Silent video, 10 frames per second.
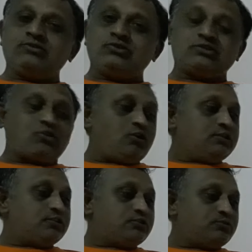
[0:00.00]
These are all
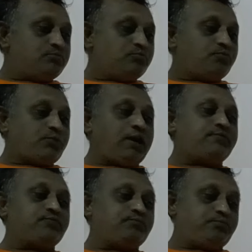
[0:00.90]
the
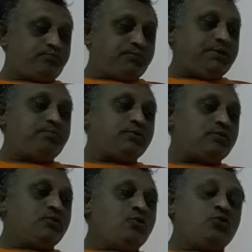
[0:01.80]
people